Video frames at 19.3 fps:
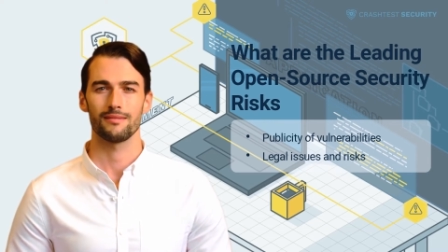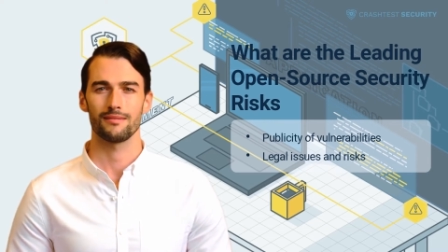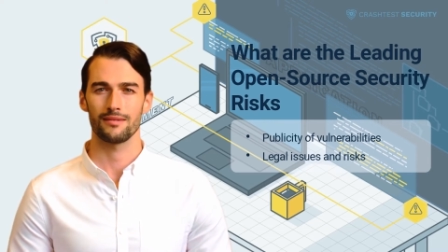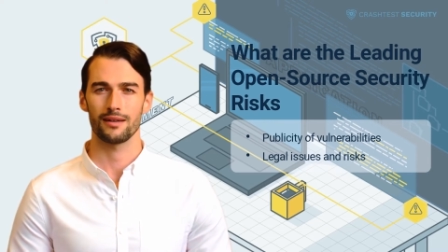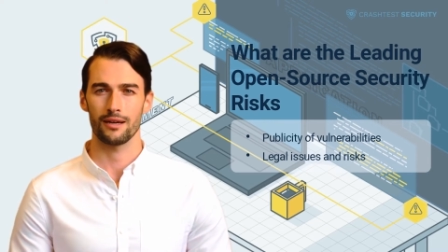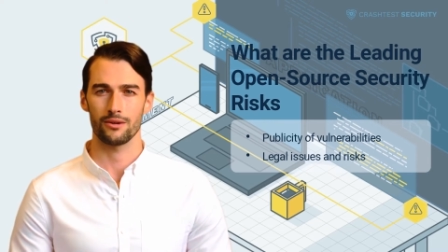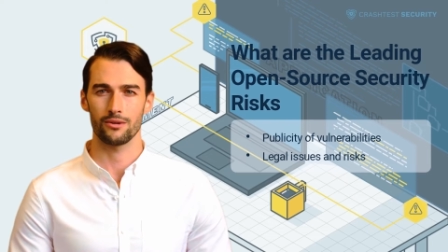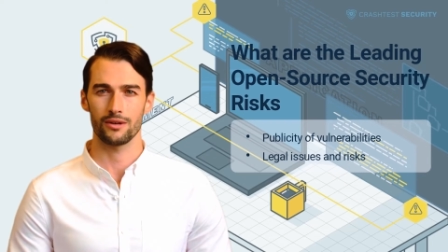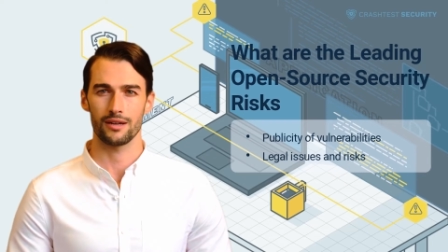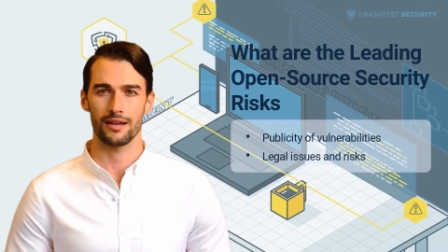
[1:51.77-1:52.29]

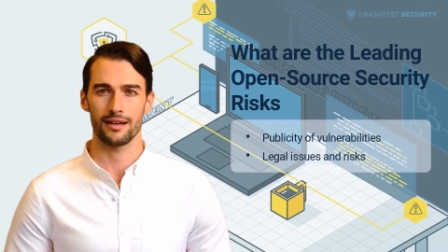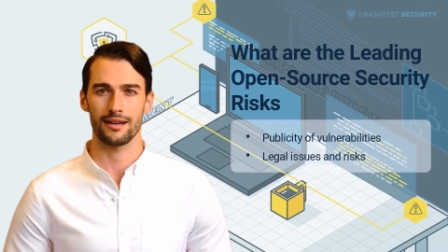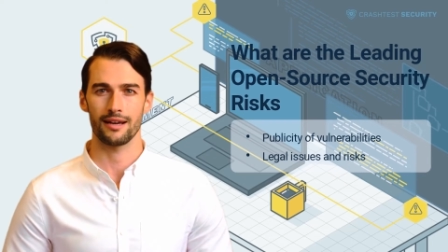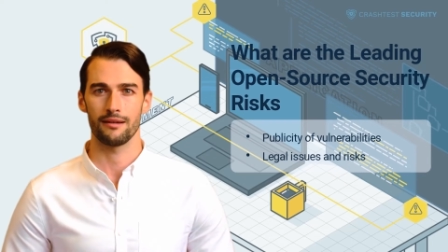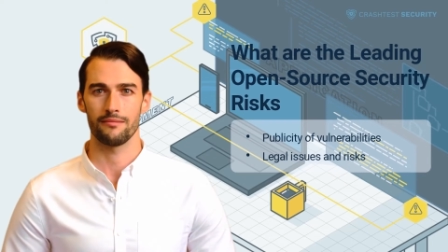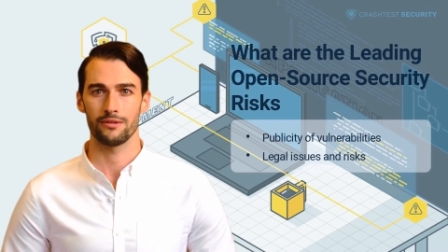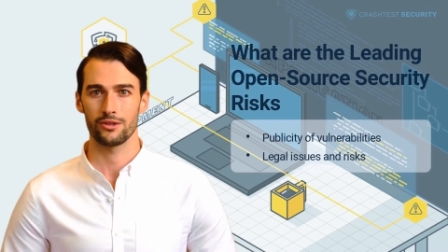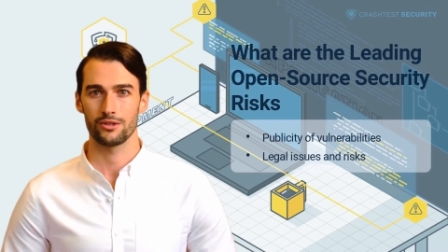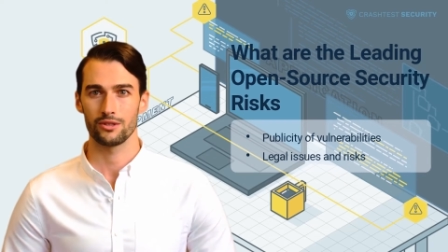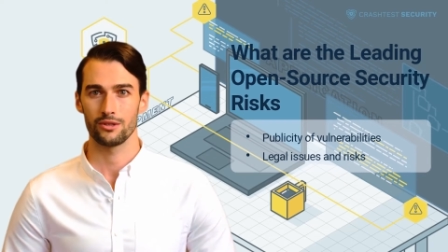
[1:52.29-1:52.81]
they create
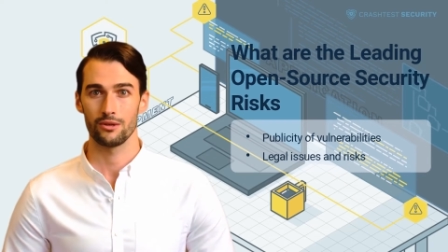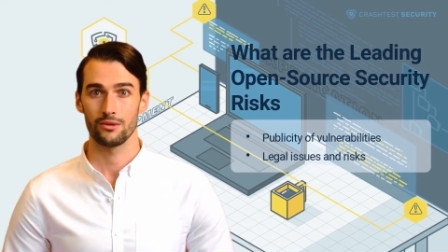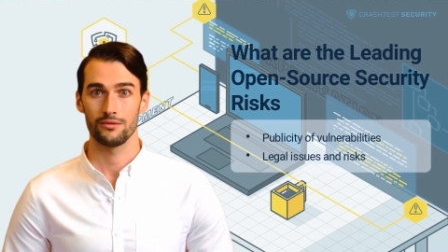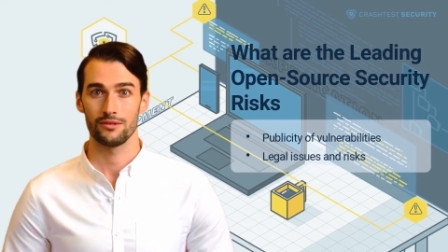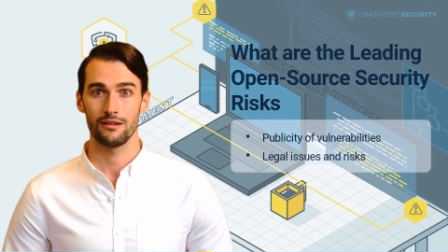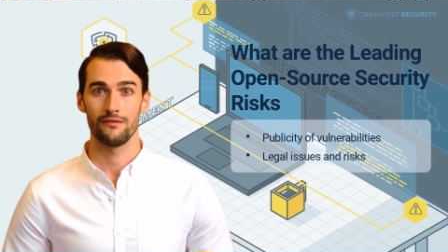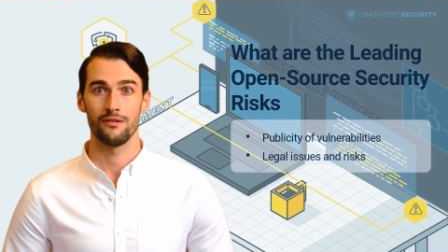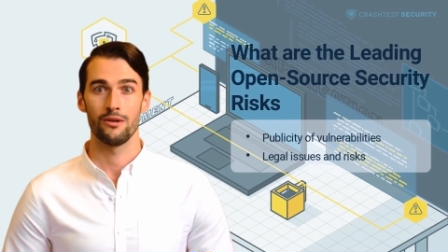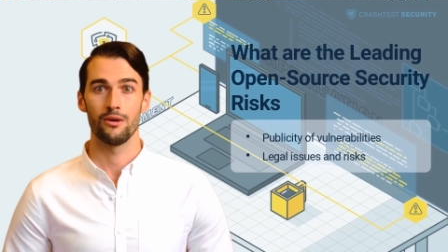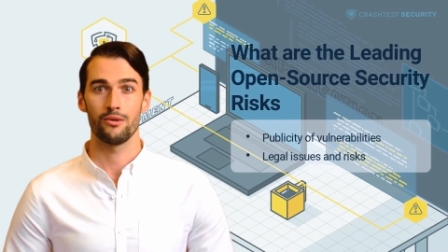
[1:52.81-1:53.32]
additional
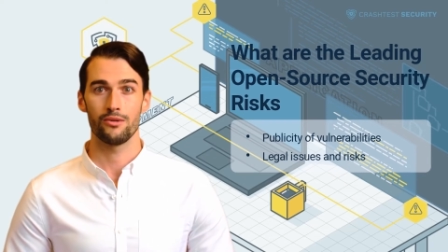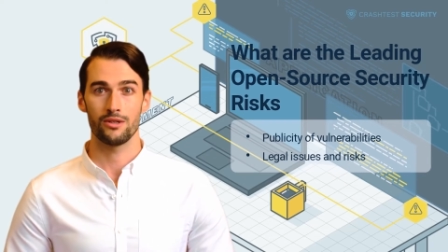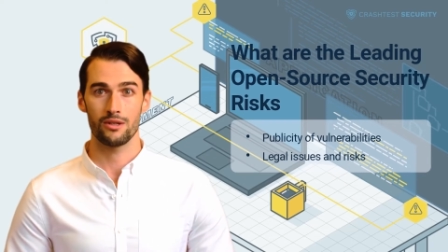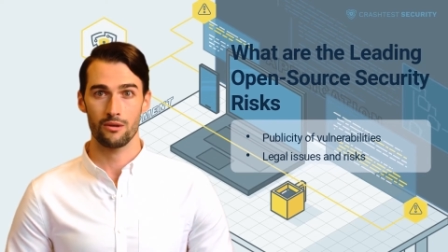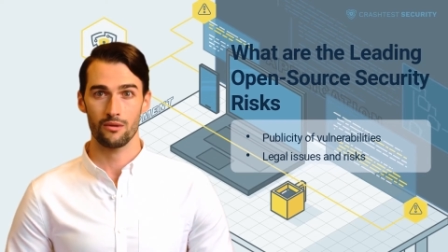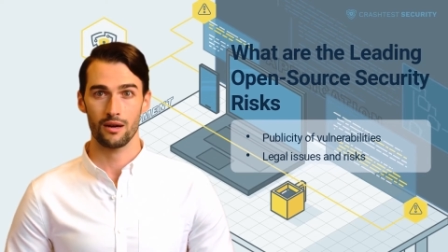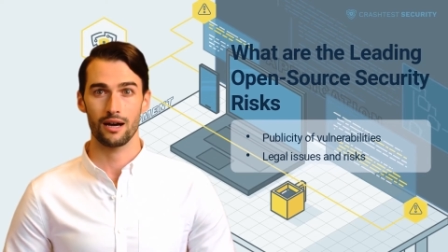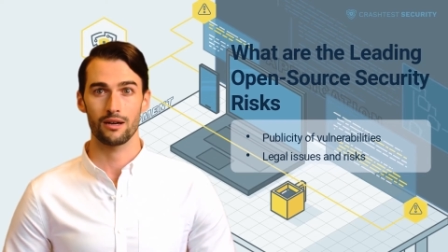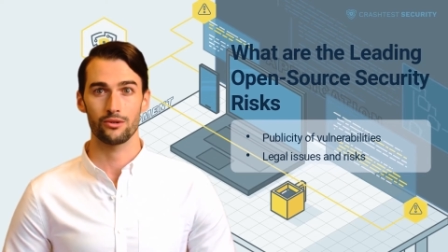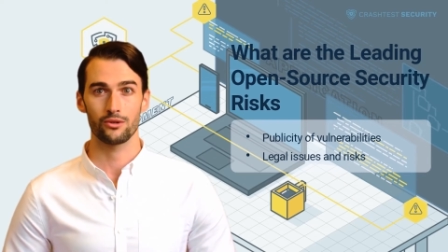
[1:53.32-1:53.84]
difficulty
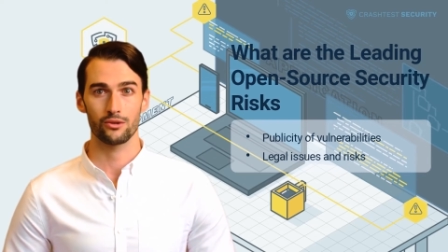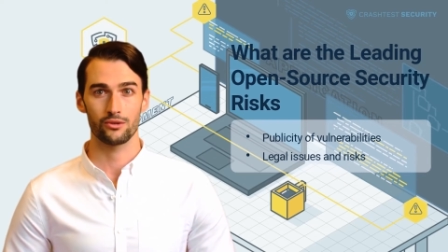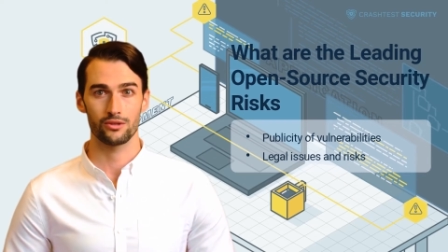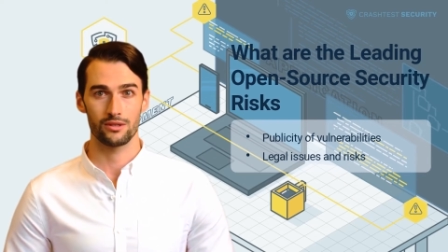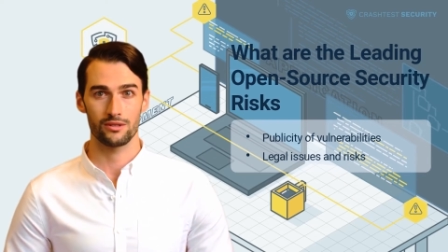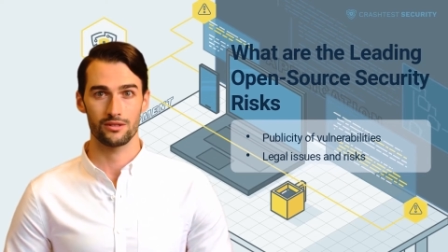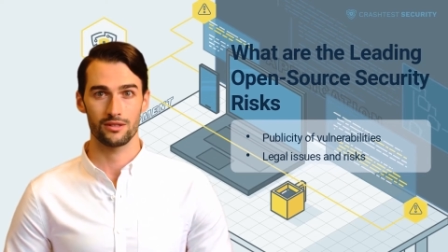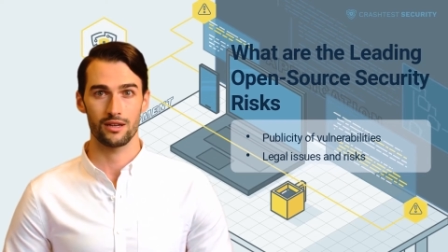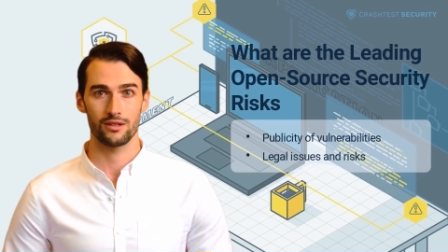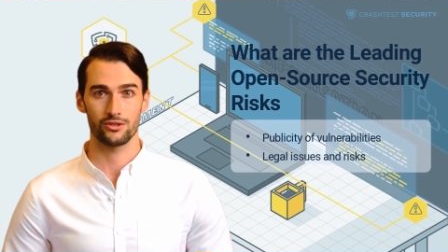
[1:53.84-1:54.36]
around
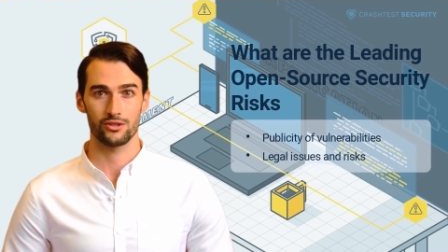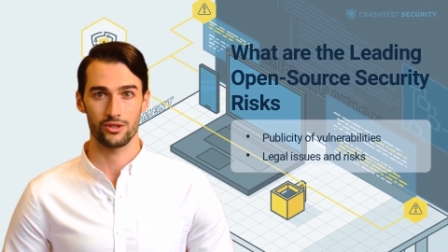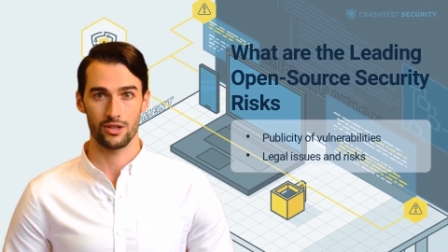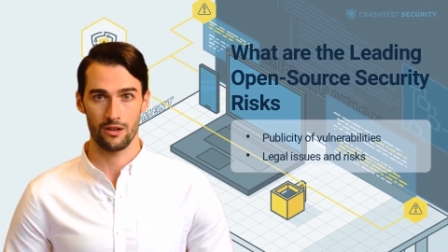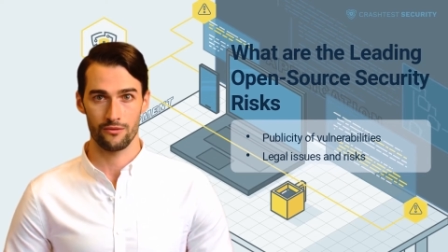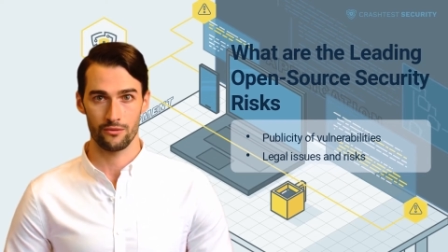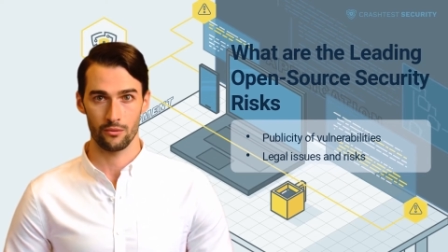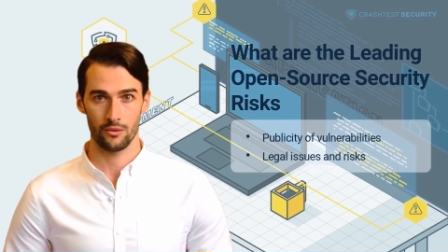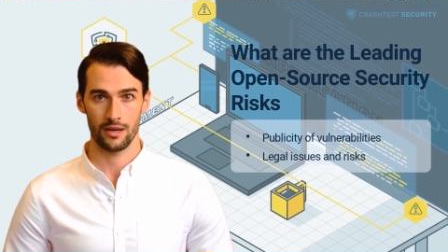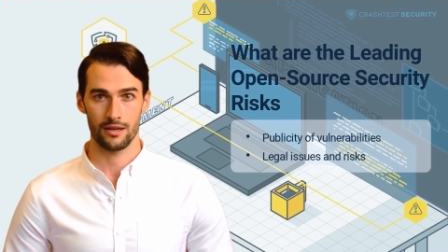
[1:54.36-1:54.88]
using such
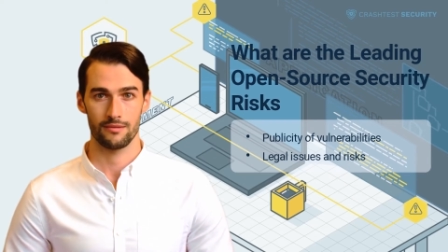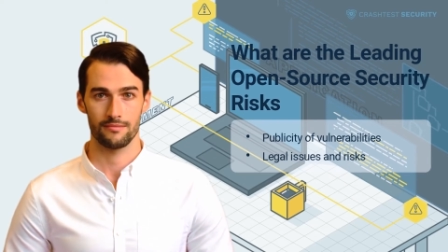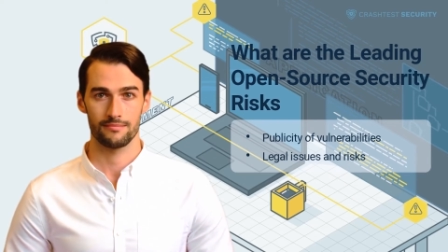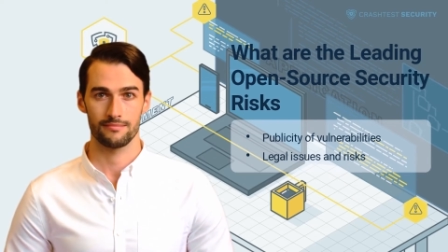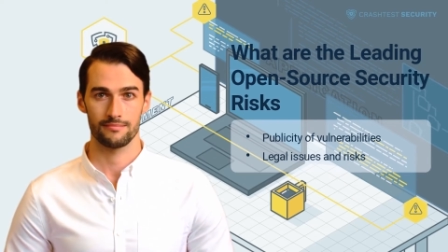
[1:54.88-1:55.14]
software.